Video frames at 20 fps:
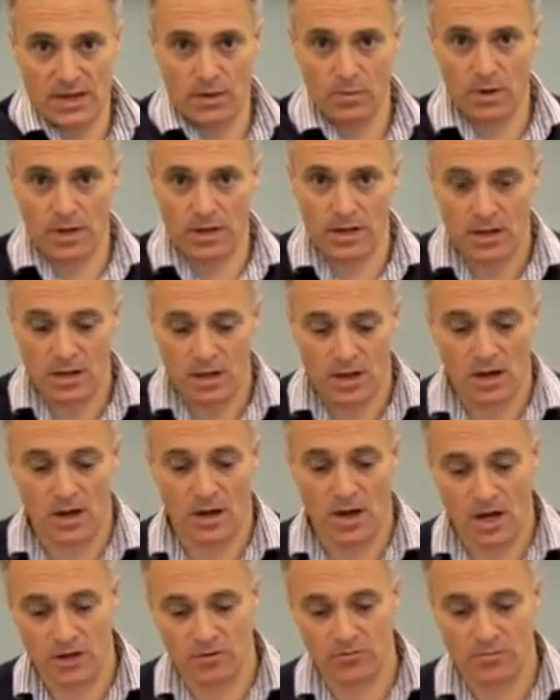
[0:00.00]
that way
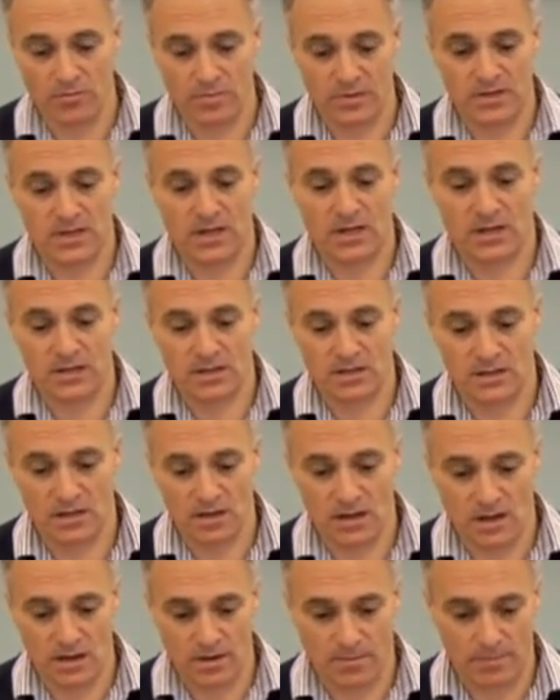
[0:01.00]
and
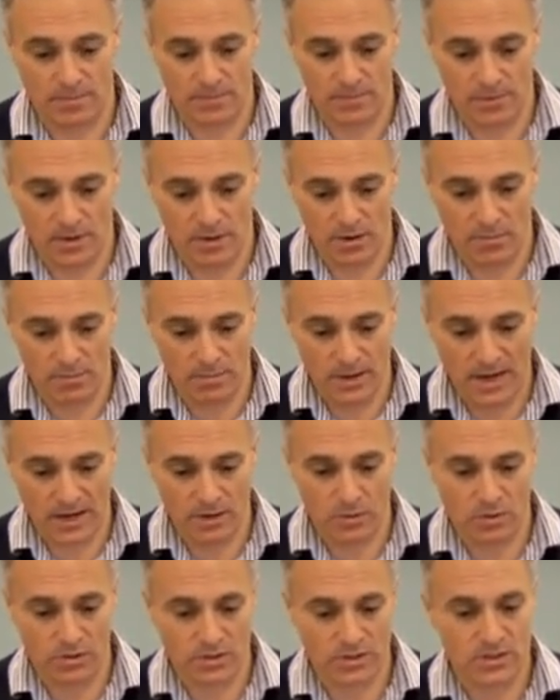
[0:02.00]
100% going
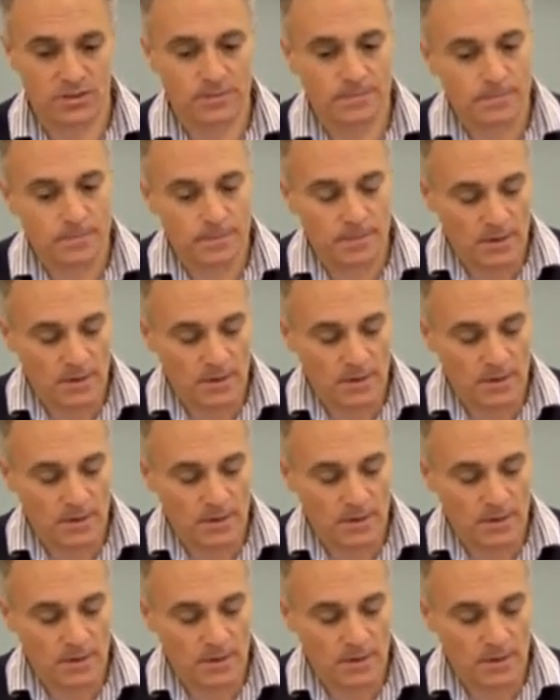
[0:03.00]
backwards.